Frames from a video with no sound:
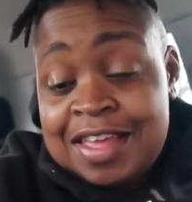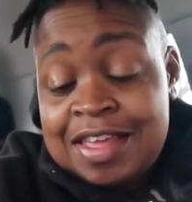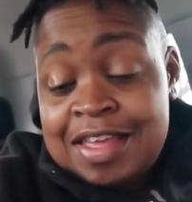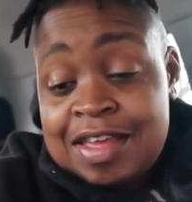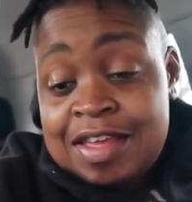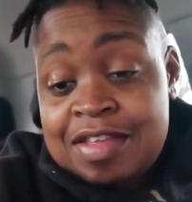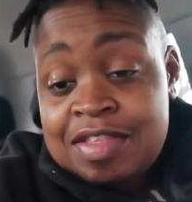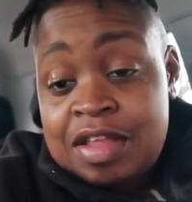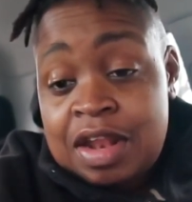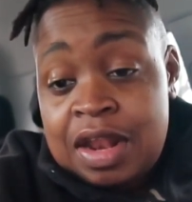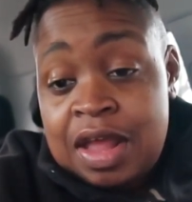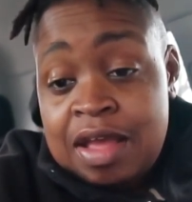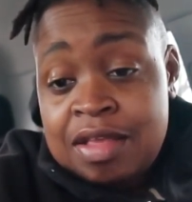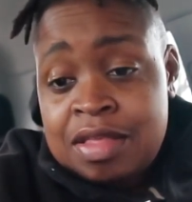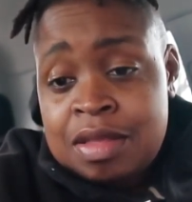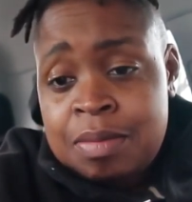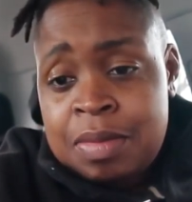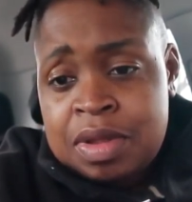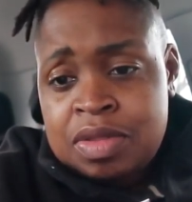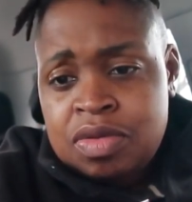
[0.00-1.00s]
Because the
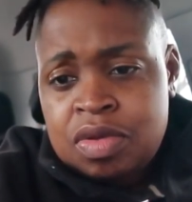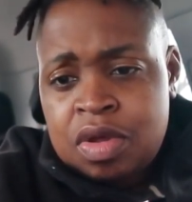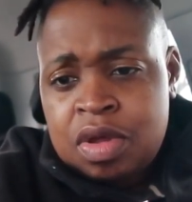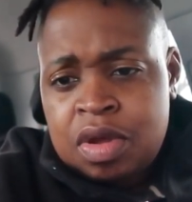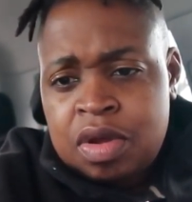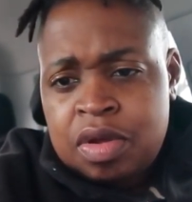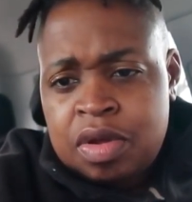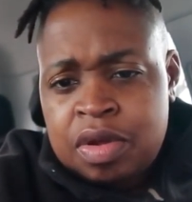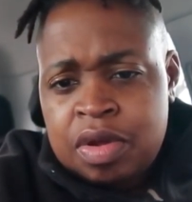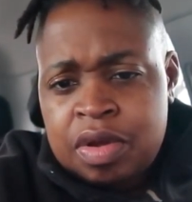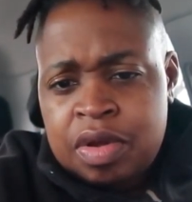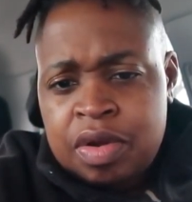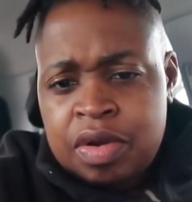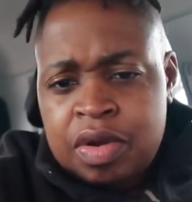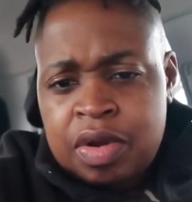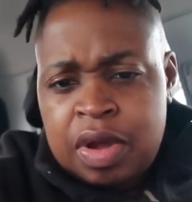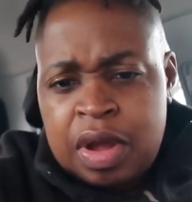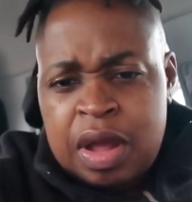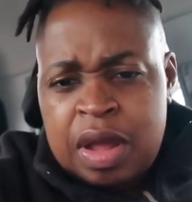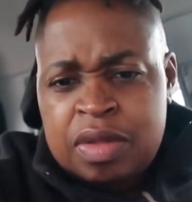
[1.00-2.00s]
last time I took
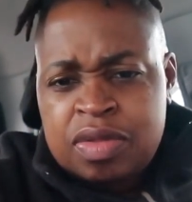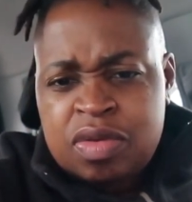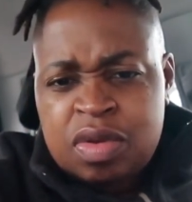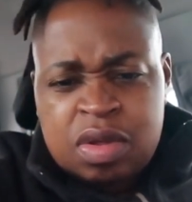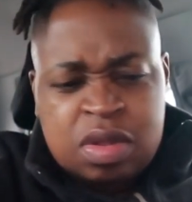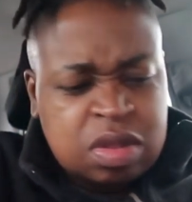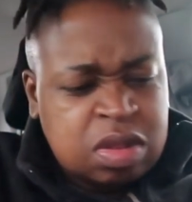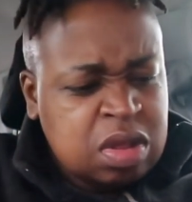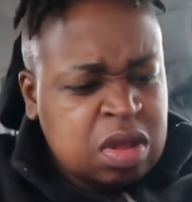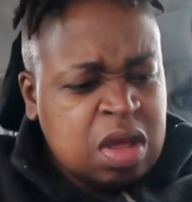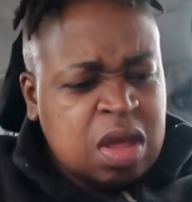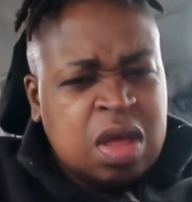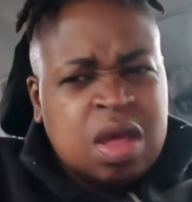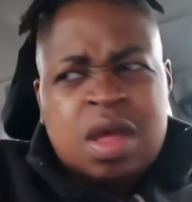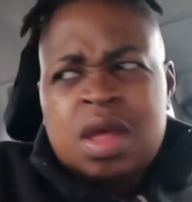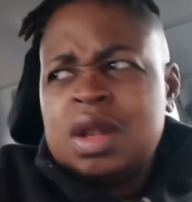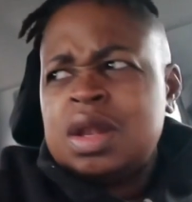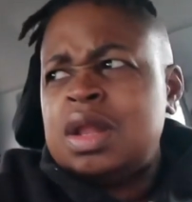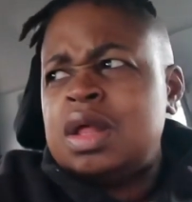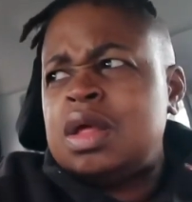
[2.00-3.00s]
her, I took
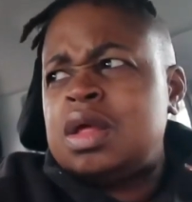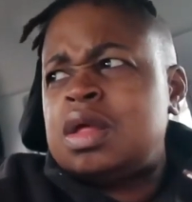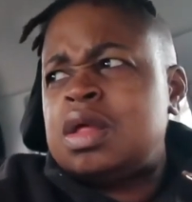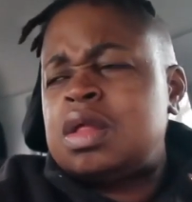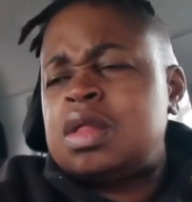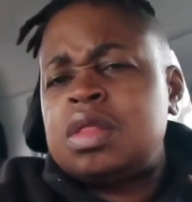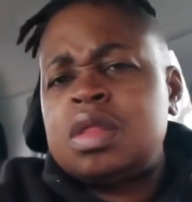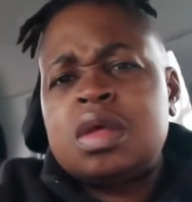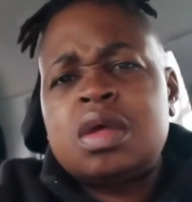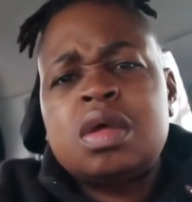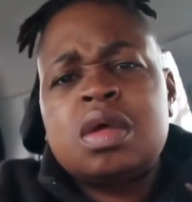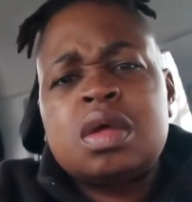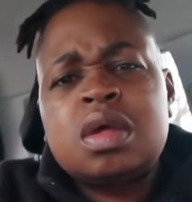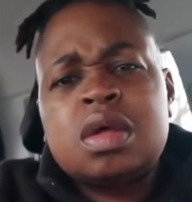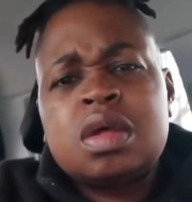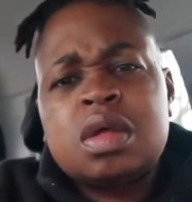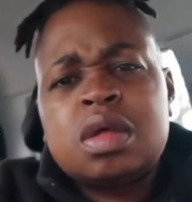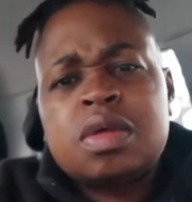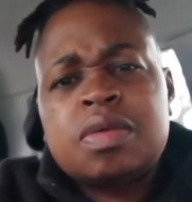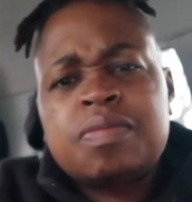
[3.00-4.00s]

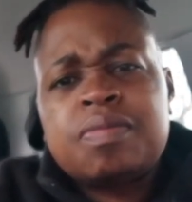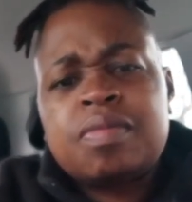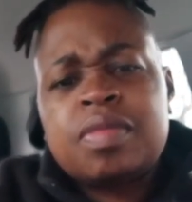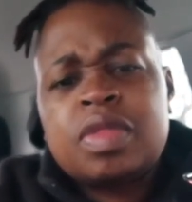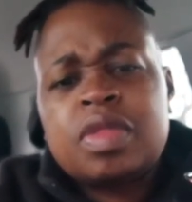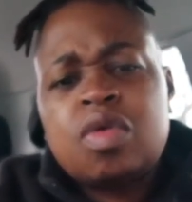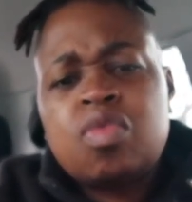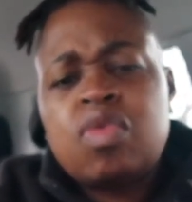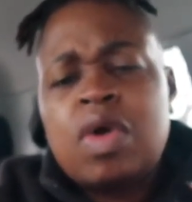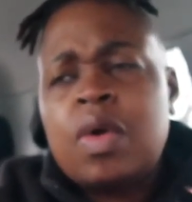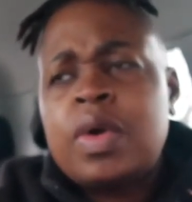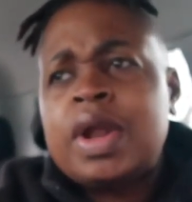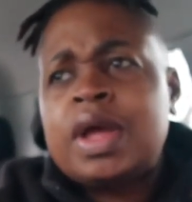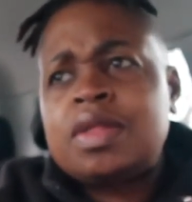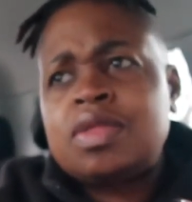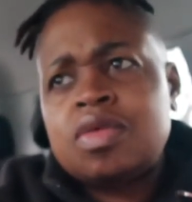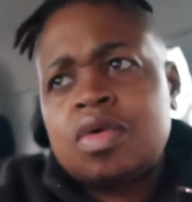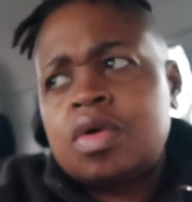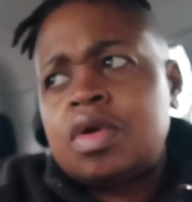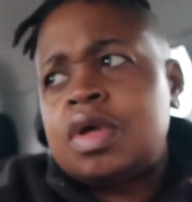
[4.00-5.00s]
the route
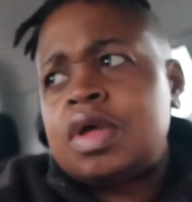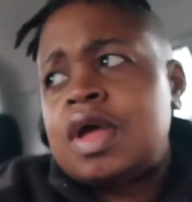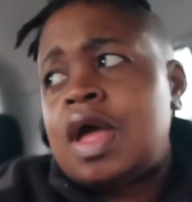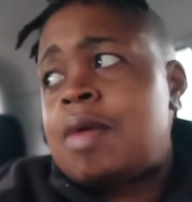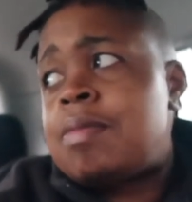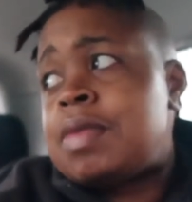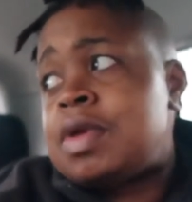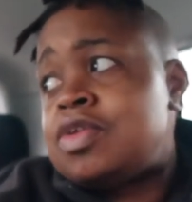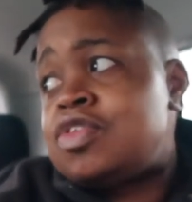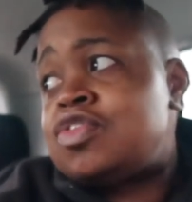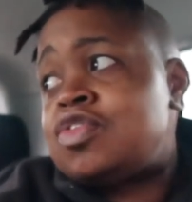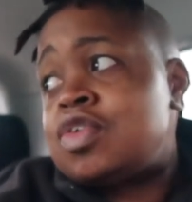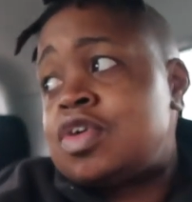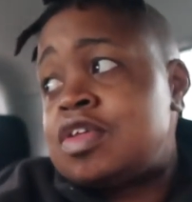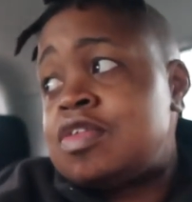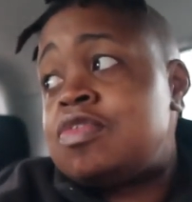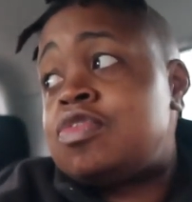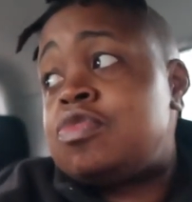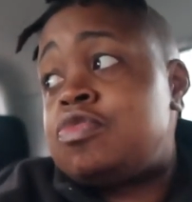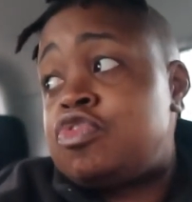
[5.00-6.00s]
I took. I made sure
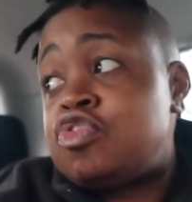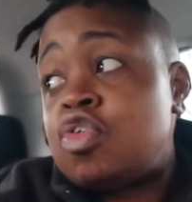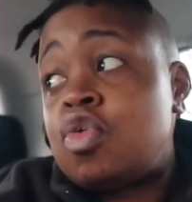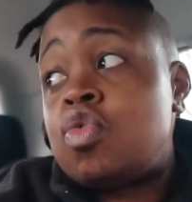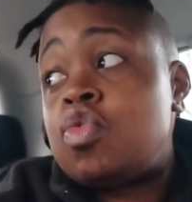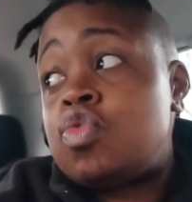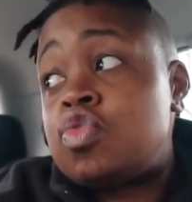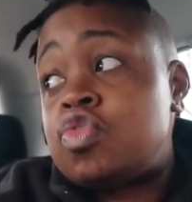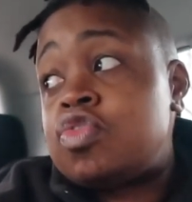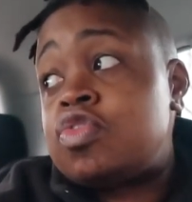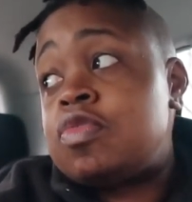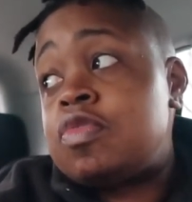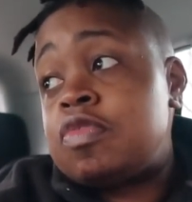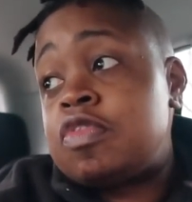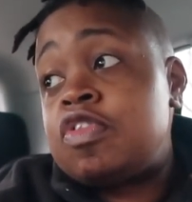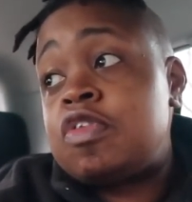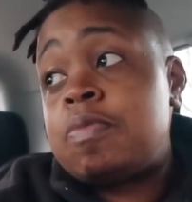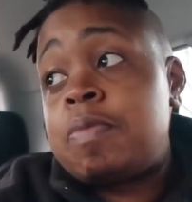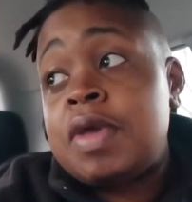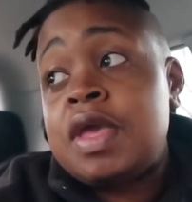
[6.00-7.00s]
it chose
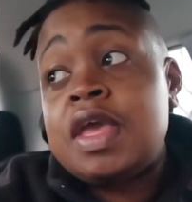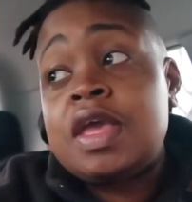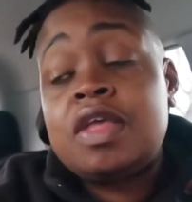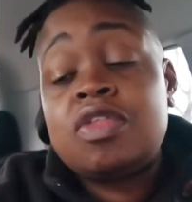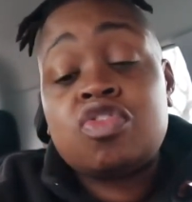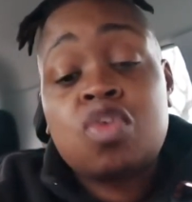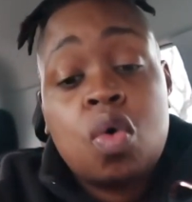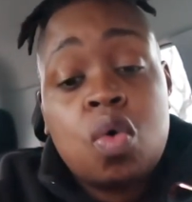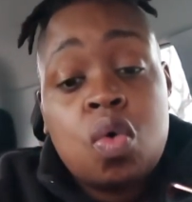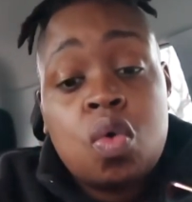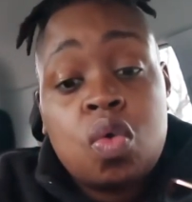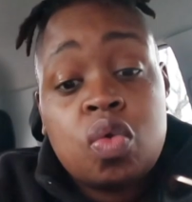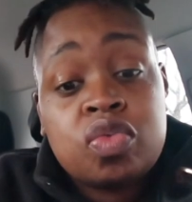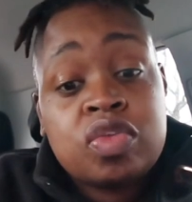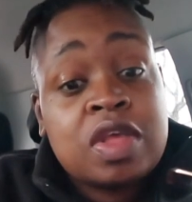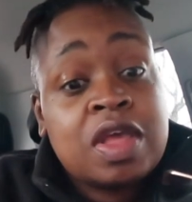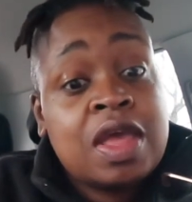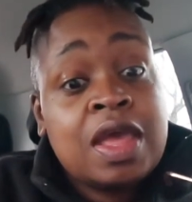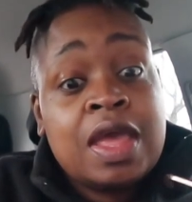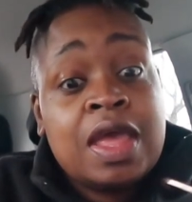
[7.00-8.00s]
to pay
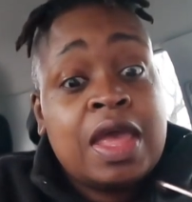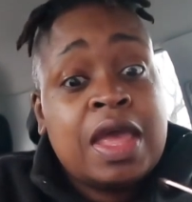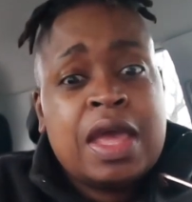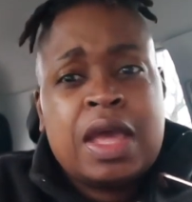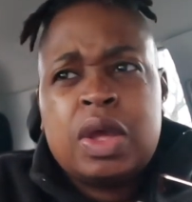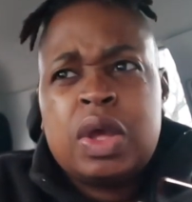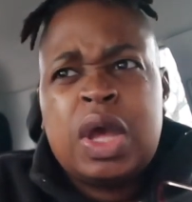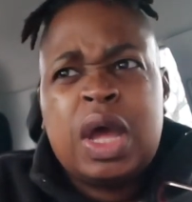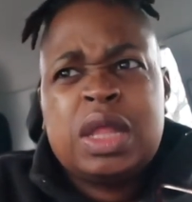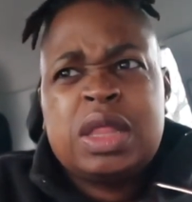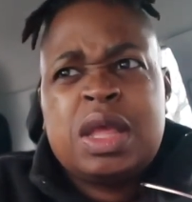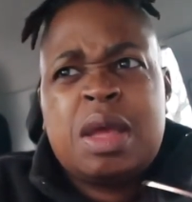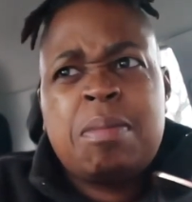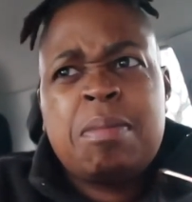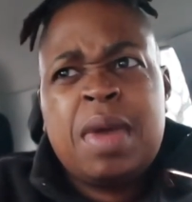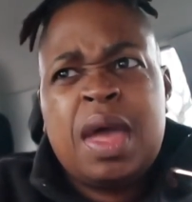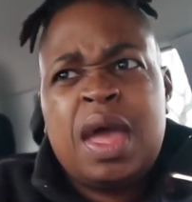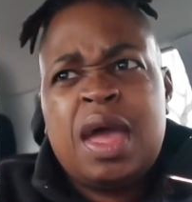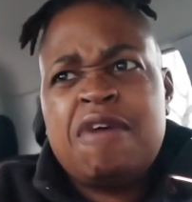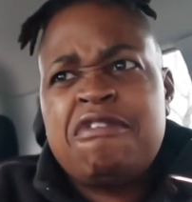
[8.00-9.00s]
tolls. It got there
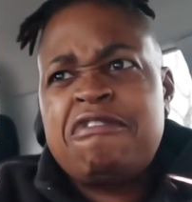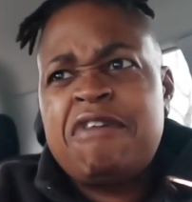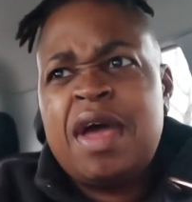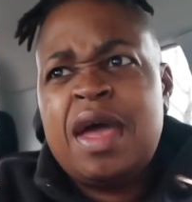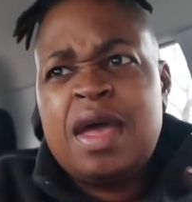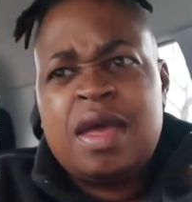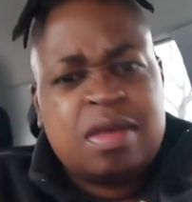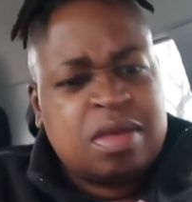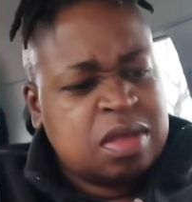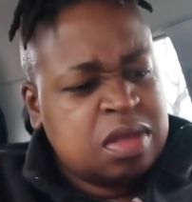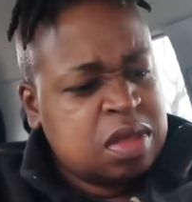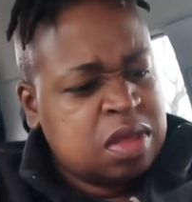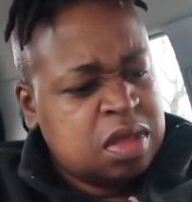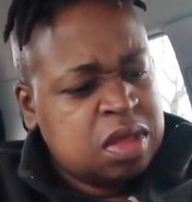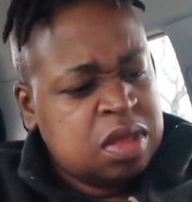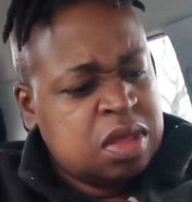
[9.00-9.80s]
mad fast.